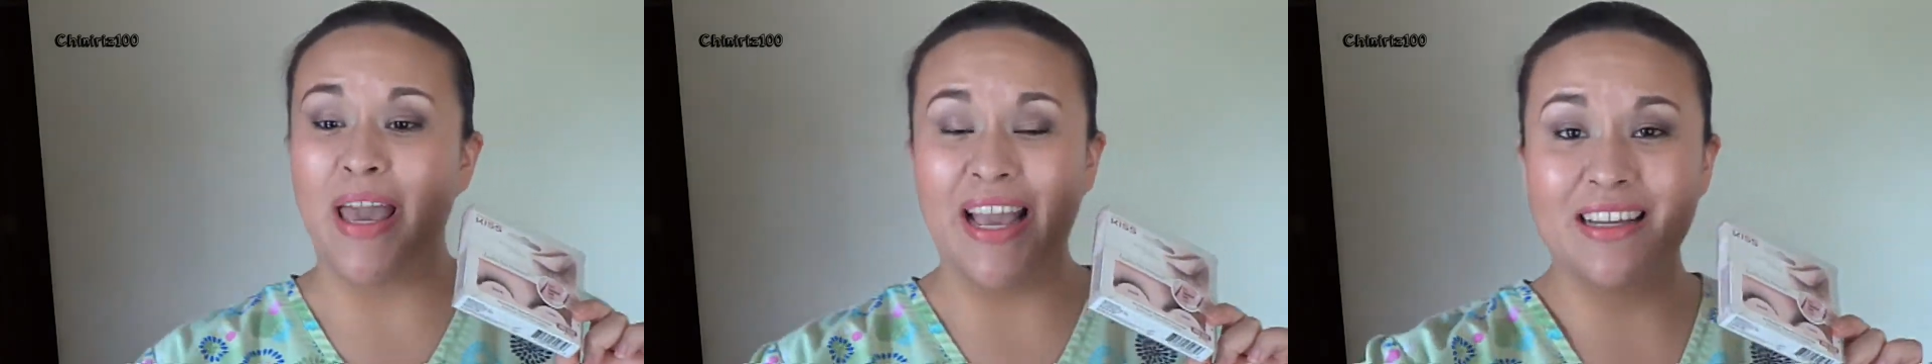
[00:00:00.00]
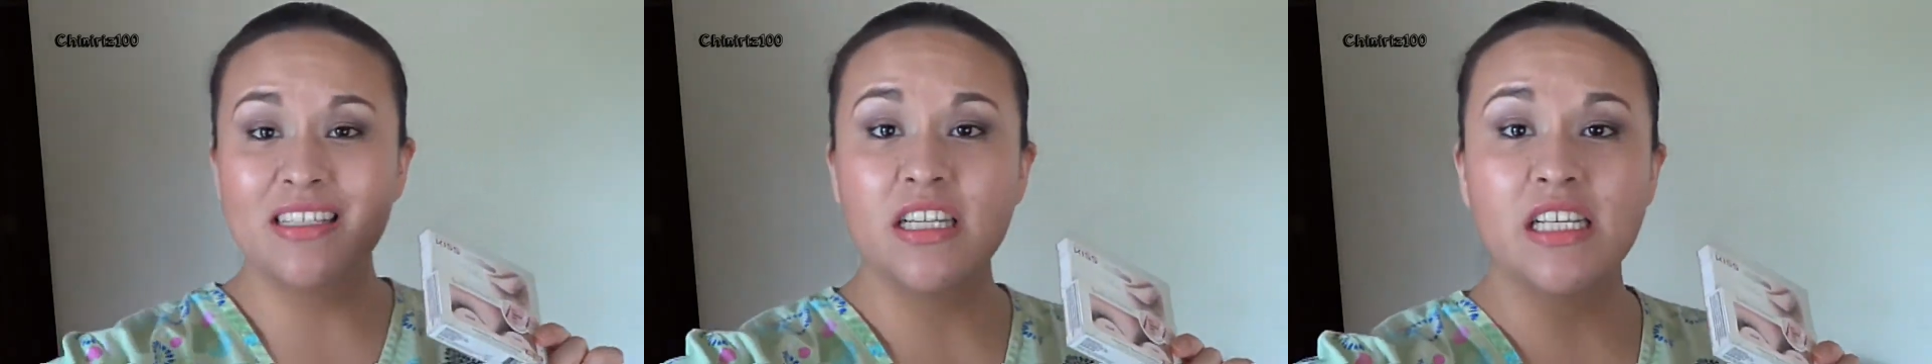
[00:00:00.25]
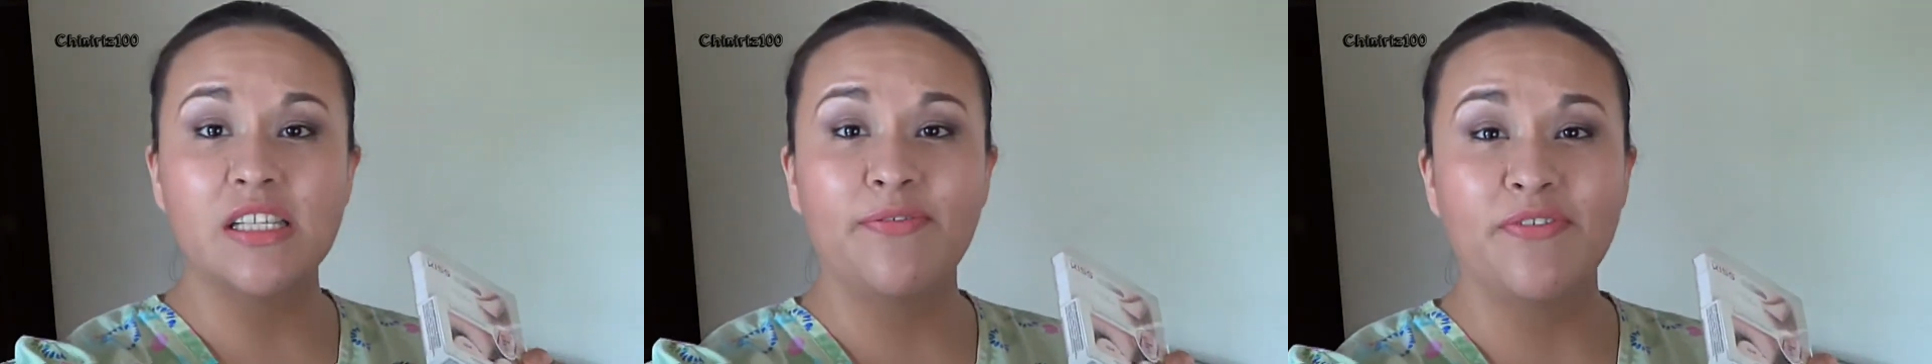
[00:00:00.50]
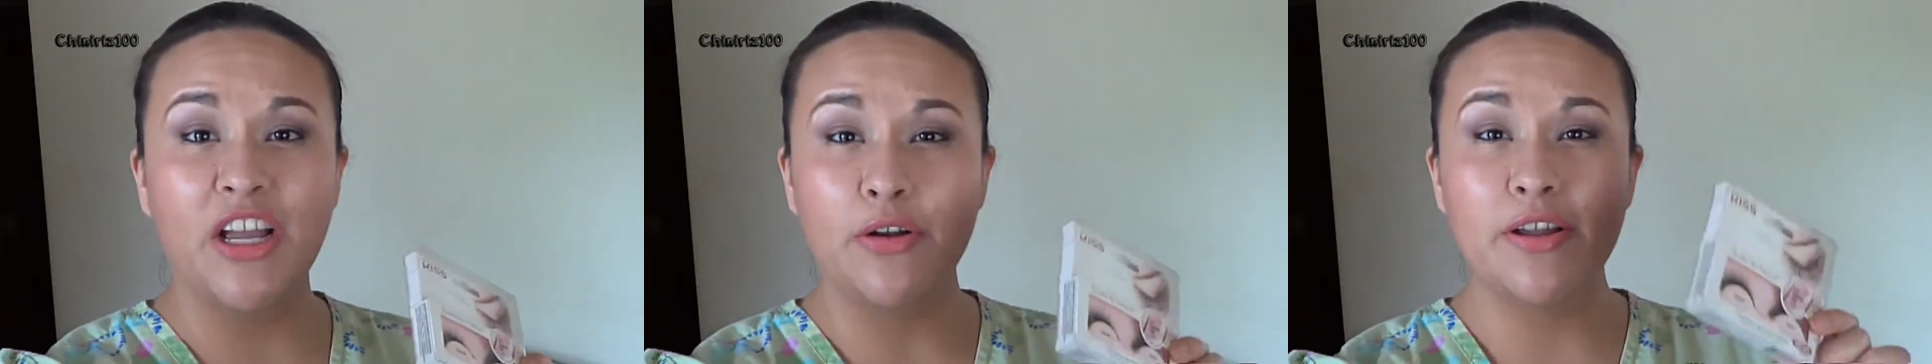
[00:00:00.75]
band
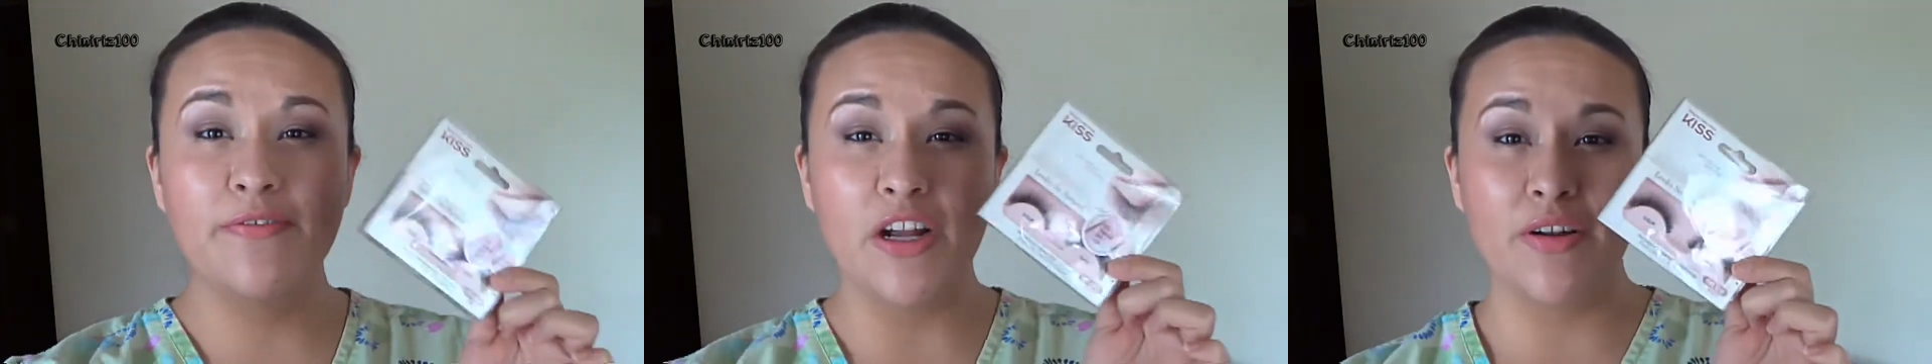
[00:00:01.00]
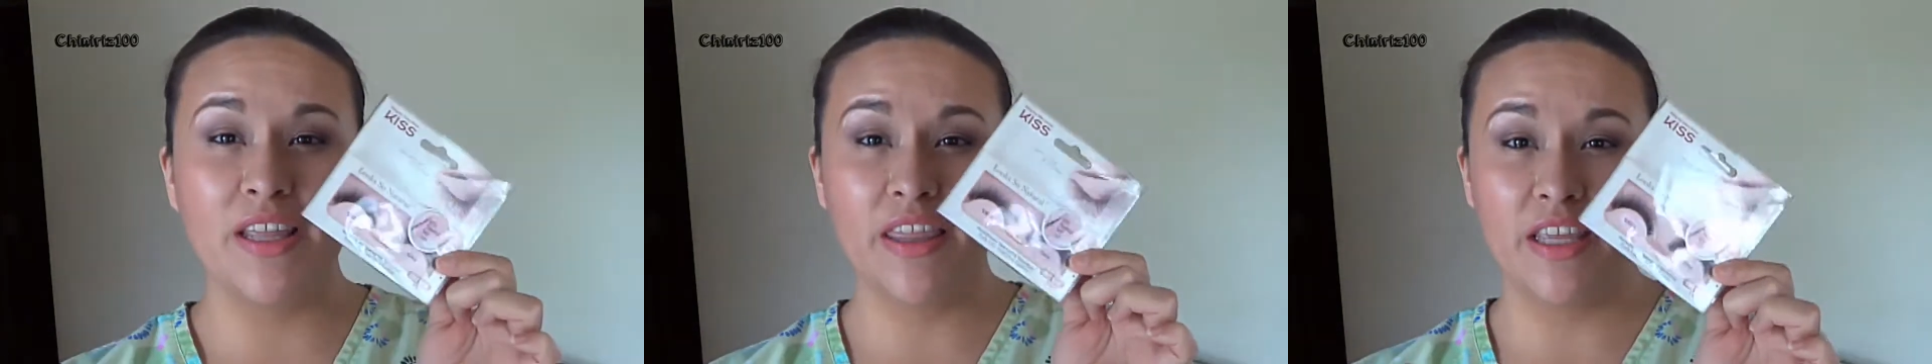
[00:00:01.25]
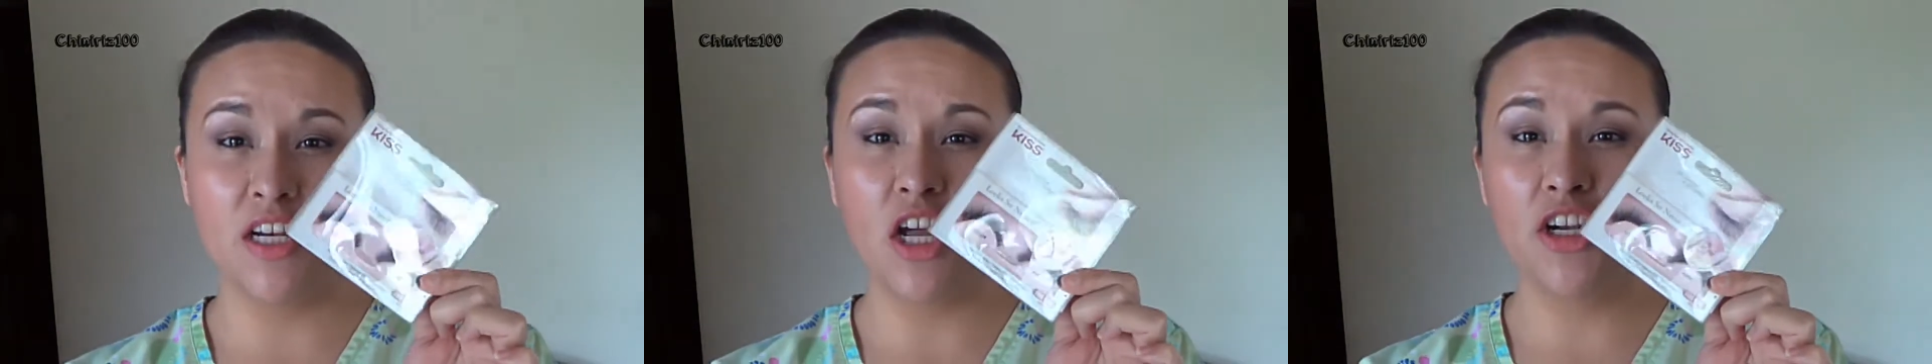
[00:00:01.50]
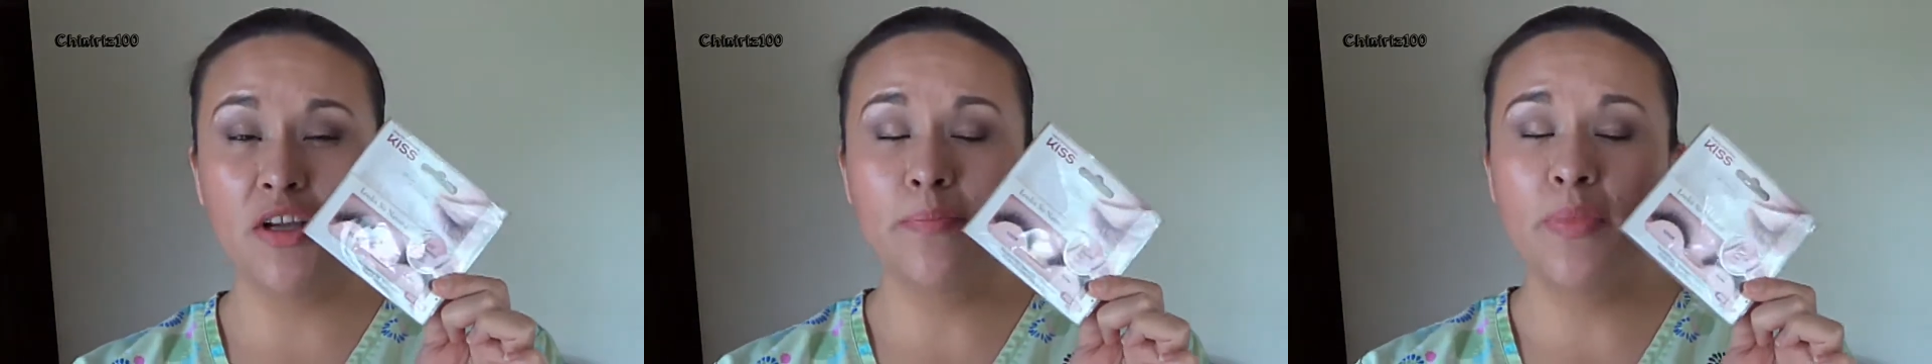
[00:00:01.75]
is very, very thin
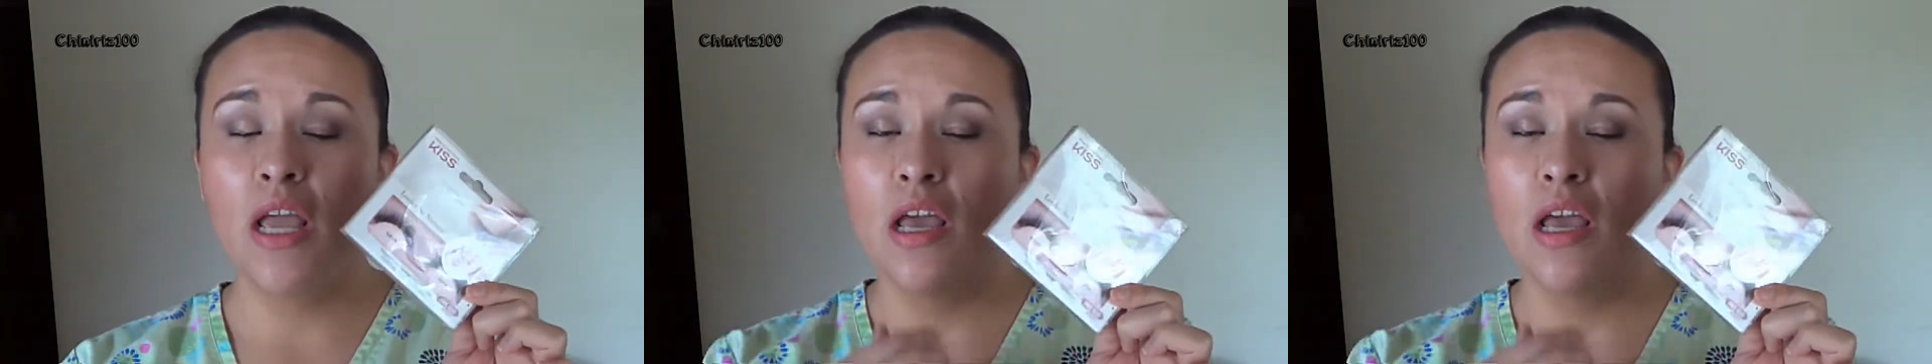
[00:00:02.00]
on them.